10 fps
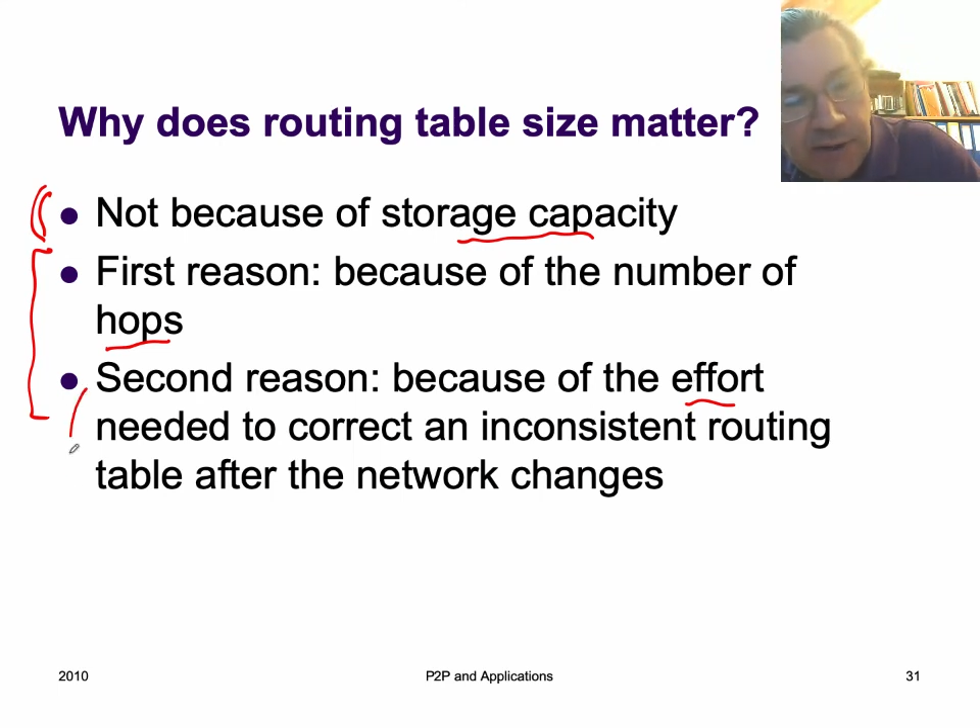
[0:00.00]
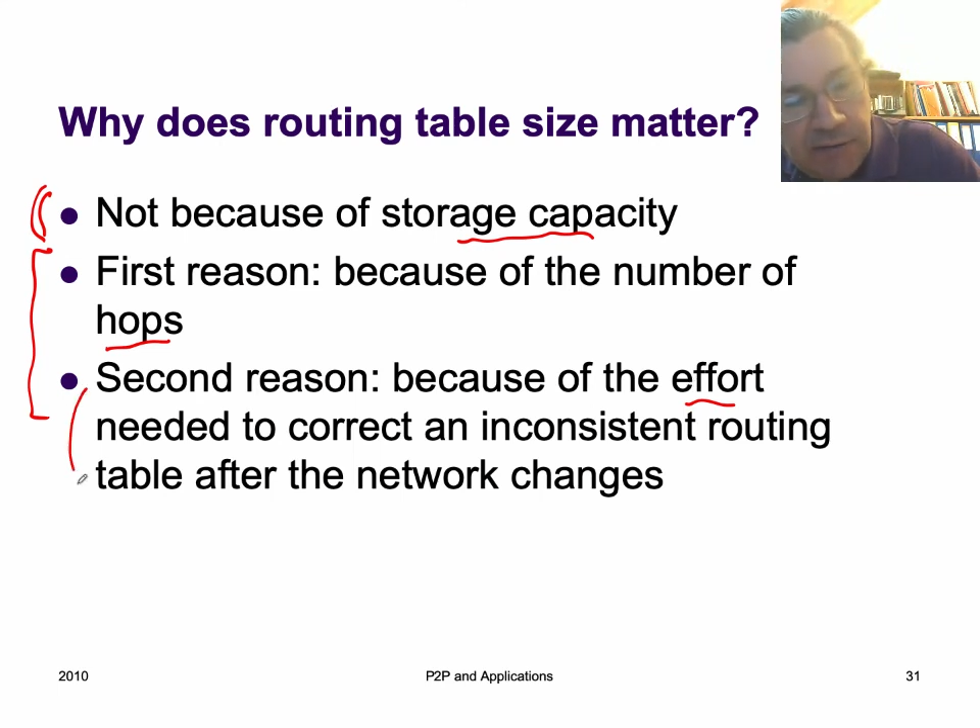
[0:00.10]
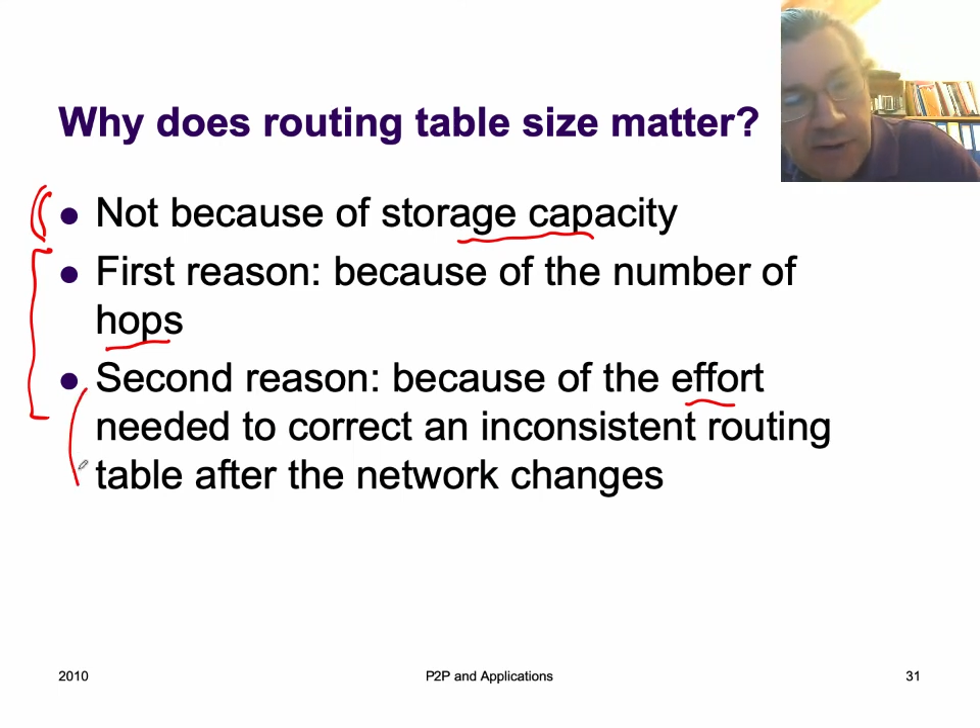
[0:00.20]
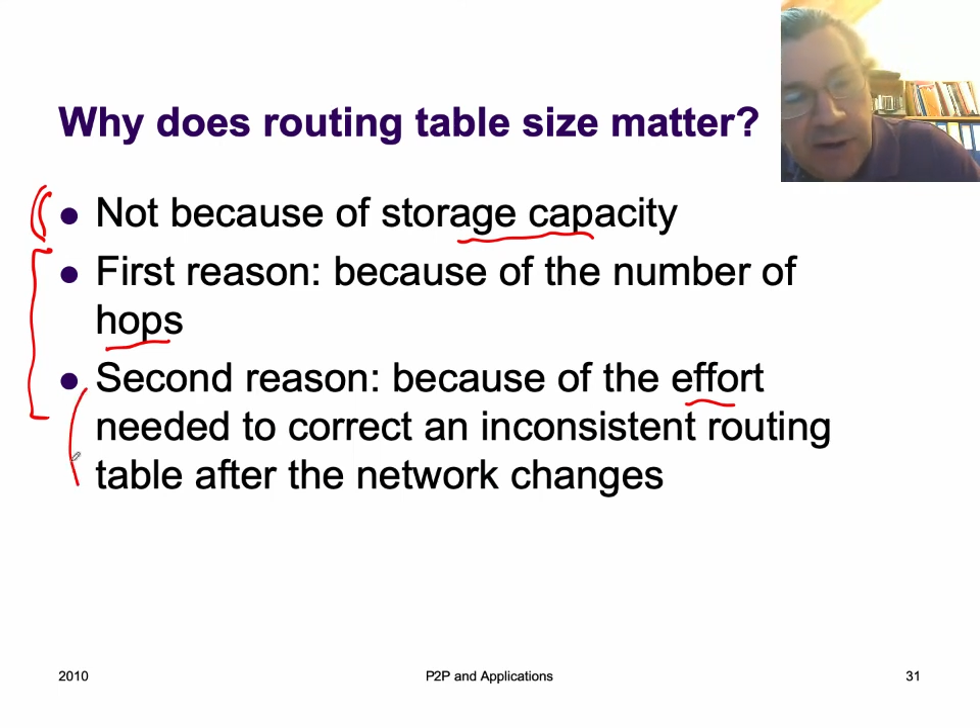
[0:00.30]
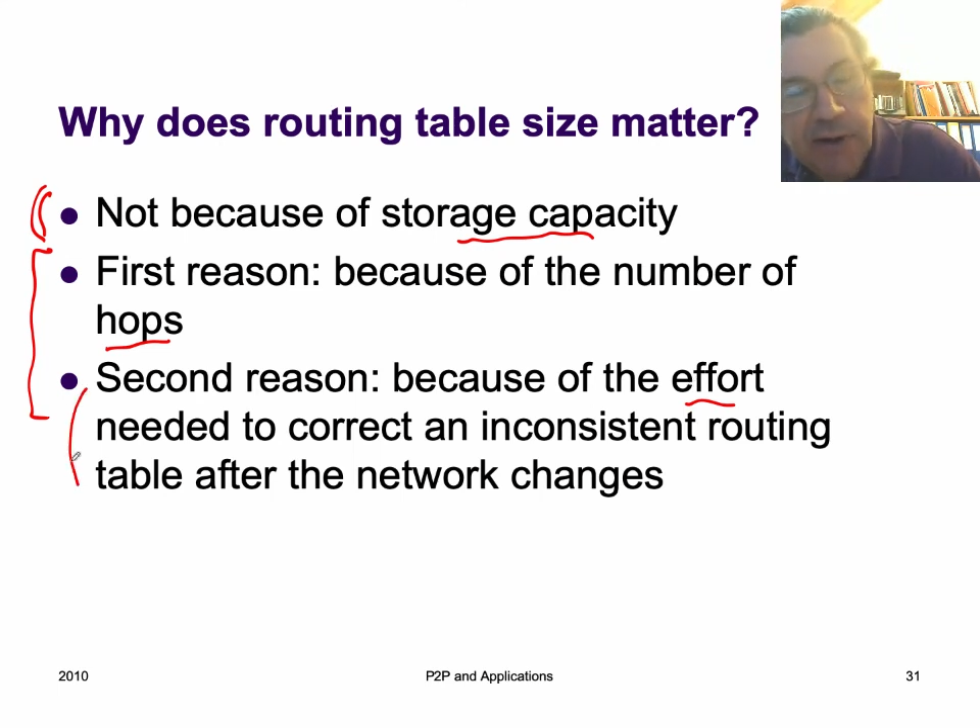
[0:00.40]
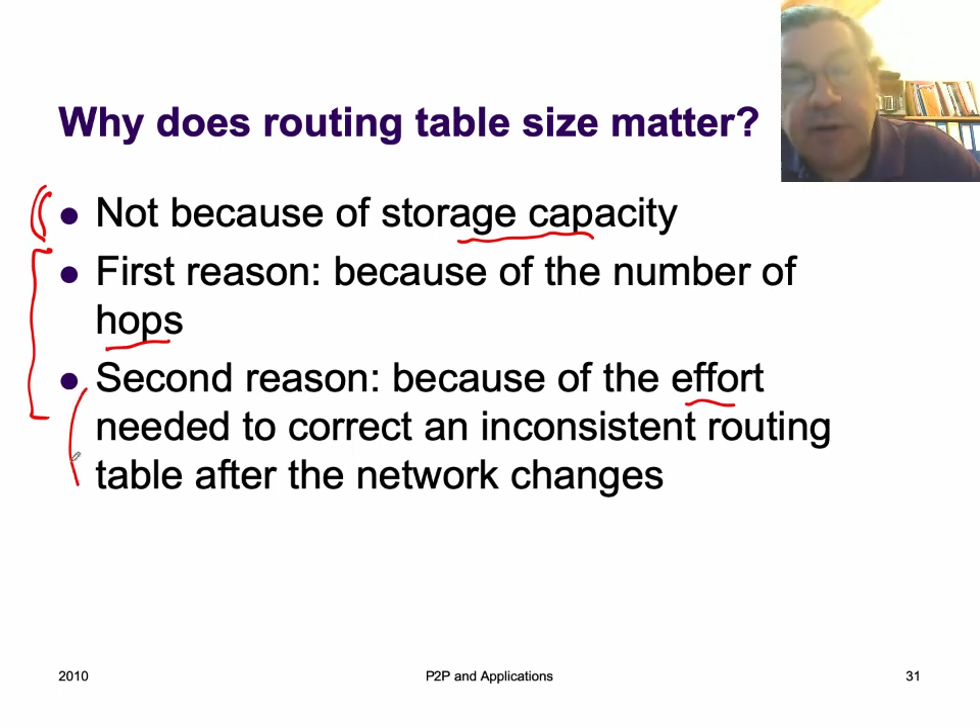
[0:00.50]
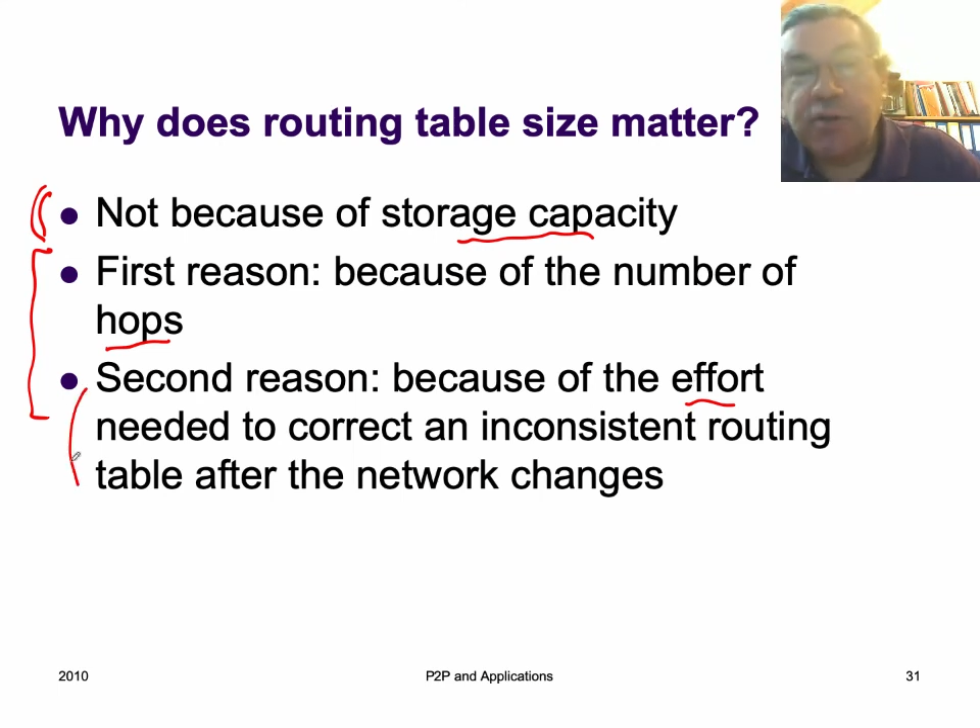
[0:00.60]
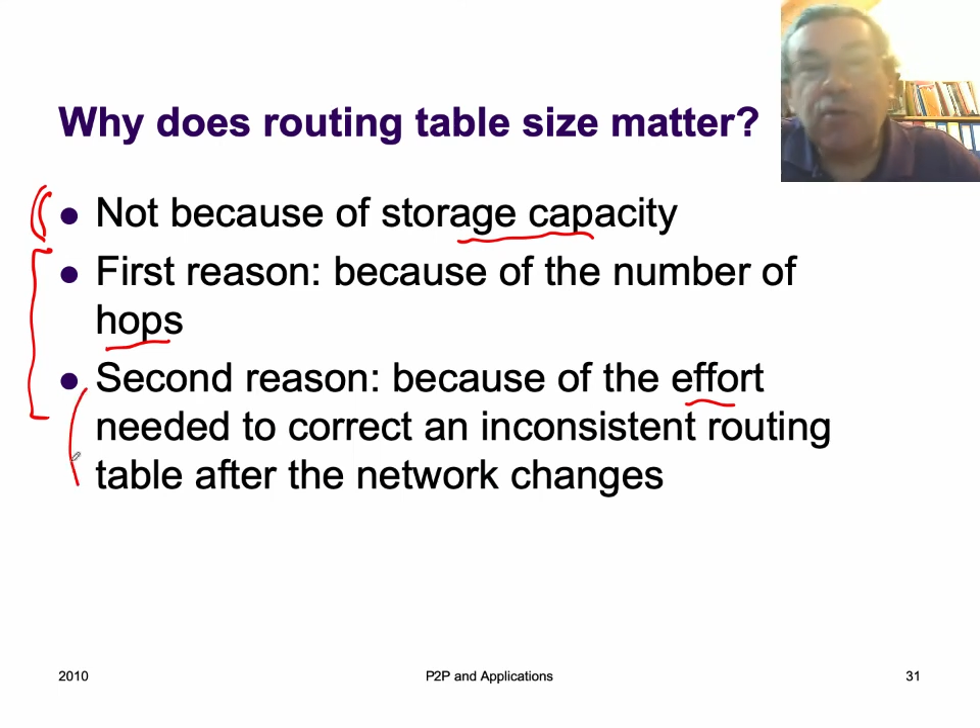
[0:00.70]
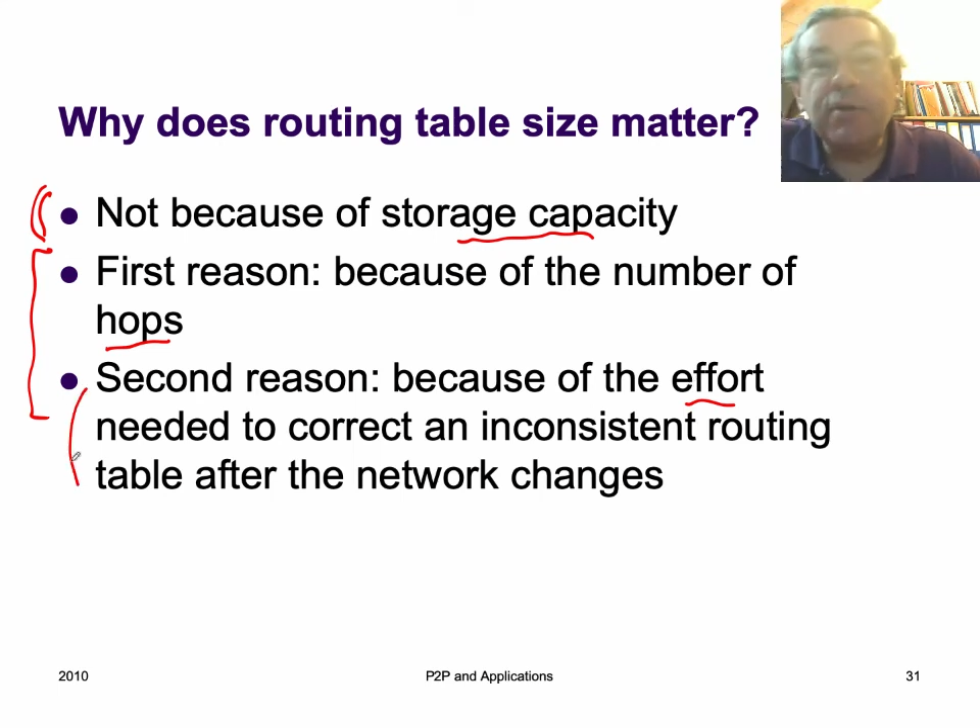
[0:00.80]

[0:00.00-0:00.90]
it. So